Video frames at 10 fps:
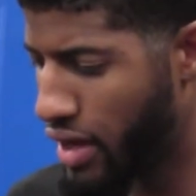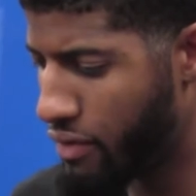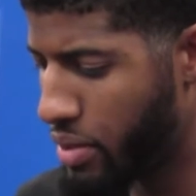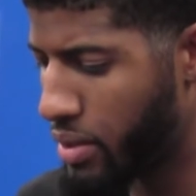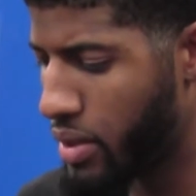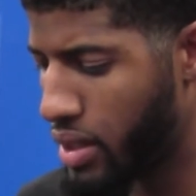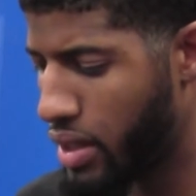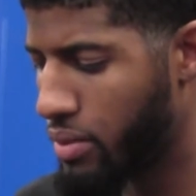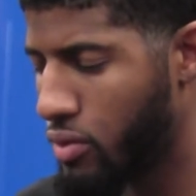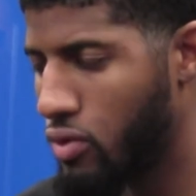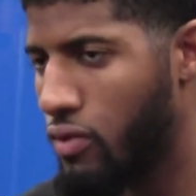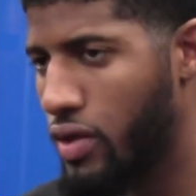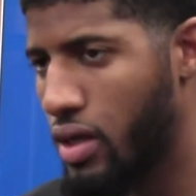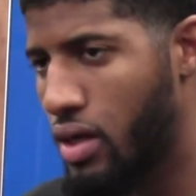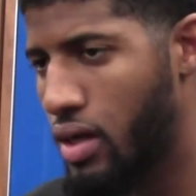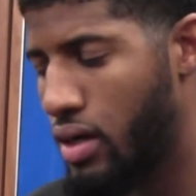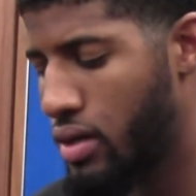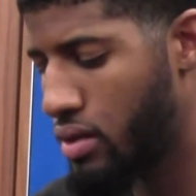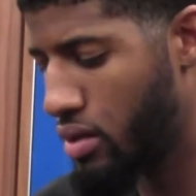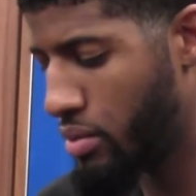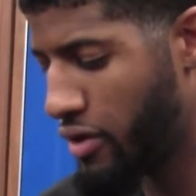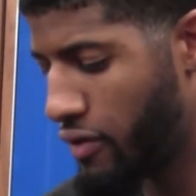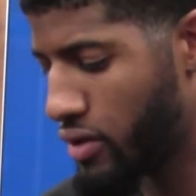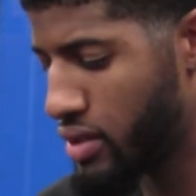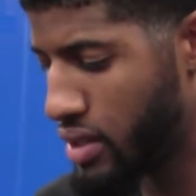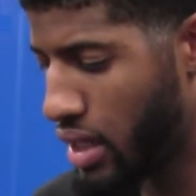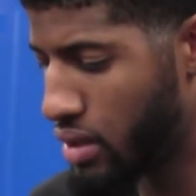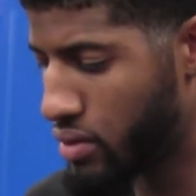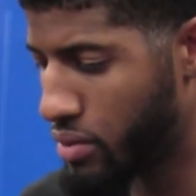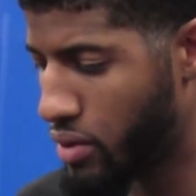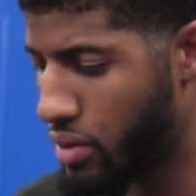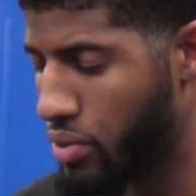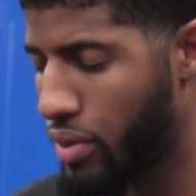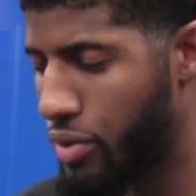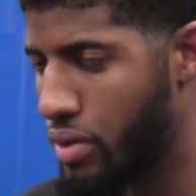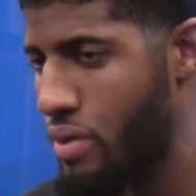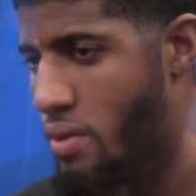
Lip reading: have a big man that can move and, be versatile on the perimeter.